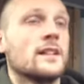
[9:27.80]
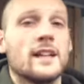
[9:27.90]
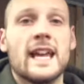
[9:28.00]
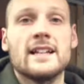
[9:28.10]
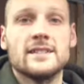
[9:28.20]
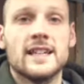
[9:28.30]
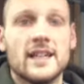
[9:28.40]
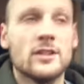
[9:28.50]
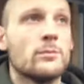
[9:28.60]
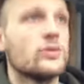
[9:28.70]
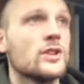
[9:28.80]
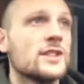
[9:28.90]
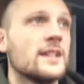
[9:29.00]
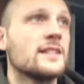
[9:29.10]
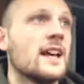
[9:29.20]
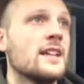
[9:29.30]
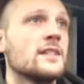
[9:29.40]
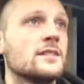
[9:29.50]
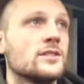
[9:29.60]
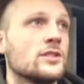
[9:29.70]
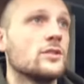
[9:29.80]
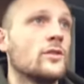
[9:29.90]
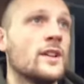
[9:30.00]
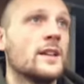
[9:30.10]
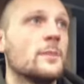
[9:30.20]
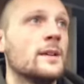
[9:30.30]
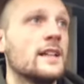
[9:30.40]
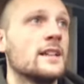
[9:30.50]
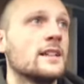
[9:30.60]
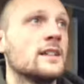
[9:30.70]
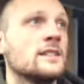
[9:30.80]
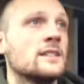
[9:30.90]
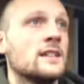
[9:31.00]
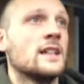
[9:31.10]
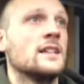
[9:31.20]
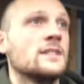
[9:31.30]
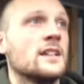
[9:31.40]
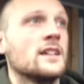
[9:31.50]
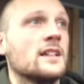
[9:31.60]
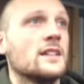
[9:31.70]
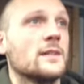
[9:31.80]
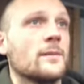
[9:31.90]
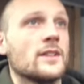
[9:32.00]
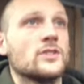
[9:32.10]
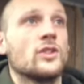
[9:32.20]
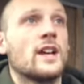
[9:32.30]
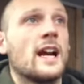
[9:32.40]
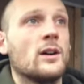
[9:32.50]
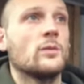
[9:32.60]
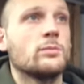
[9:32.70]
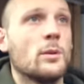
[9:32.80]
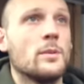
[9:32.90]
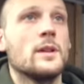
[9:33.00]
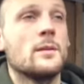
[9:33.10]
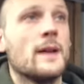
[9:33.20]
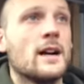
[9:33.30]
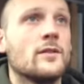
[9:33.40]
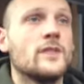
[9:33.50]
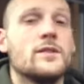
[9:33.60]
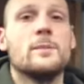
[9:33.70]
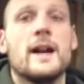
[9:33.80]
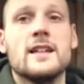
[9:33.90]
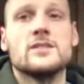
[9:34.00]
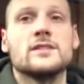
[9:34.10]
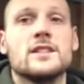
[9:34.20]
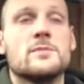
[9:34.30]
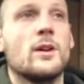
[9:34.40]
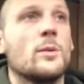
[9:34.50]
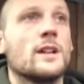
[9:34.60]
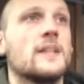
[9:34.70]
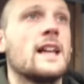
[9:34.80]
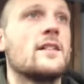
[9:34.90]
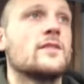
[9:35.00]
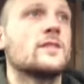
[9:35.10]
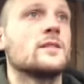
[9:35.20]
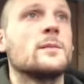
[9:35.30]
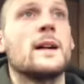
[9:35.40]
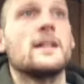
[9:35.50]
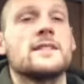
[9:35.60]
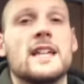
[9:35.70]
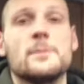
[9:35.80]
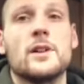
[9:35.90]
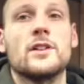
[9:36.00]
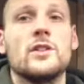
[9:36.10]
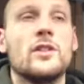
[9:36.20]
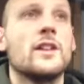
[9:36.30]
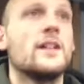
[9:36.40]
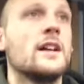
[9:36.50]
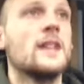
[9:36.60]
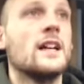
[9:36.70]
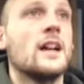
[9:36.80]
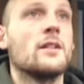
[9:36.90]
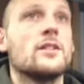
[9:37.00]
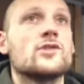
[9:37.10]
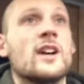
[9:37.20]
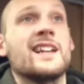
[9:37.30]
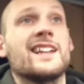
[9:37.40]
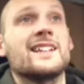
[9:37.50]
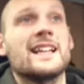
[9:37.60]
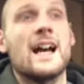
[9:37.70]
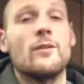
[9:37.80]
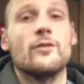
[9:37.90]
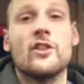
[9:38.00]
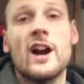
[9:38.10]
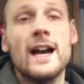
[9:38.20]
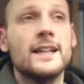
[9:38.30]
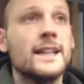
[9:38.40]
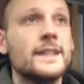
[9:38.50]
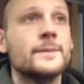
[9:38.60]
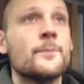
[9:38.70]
Again, taking on Project A, just loving it at the minute. And uh, I stuck out probably about 50 baits on that spot when I left, about the same on the other. I'm going to try and get down Friday